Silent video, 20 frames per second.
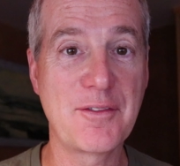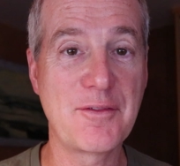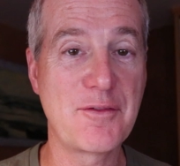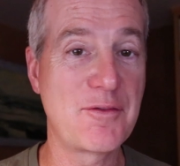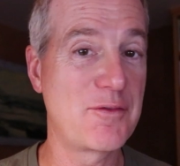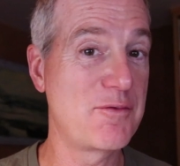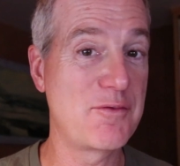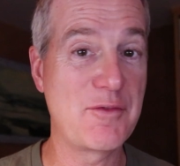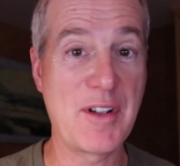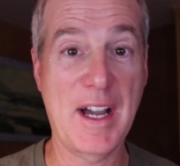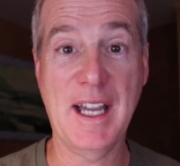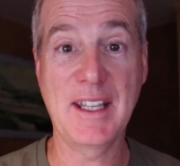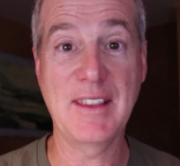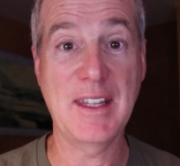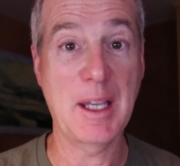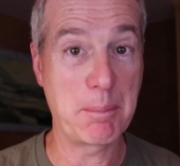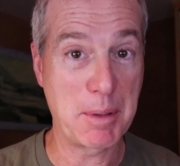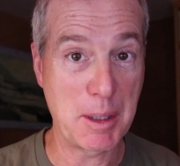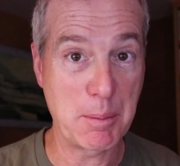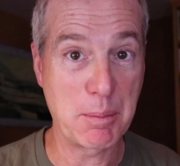
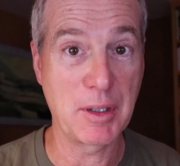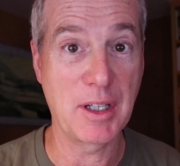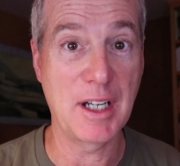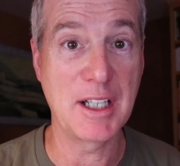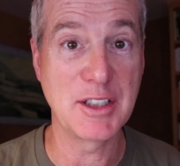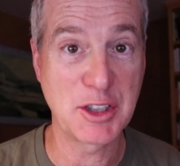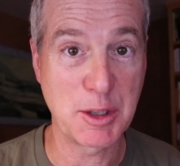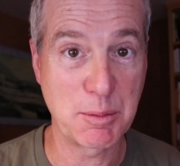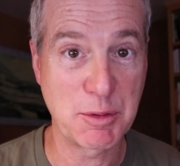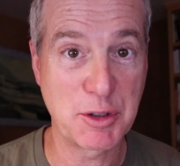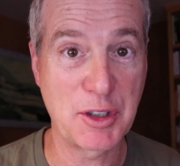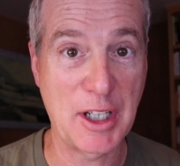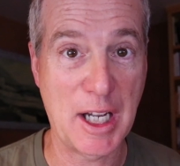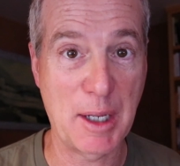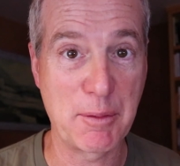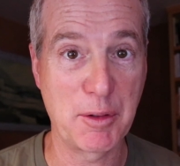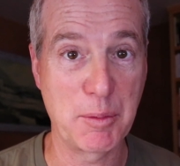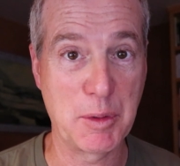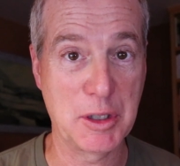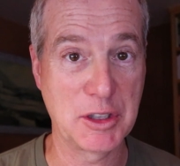find that people
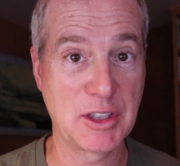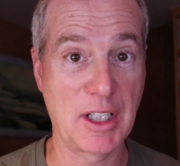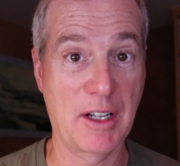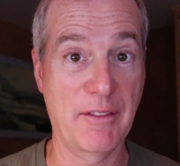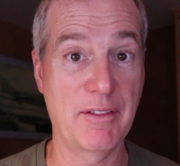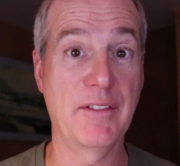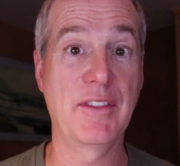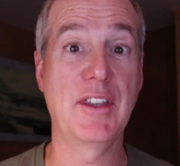unsubscribe from your stuff.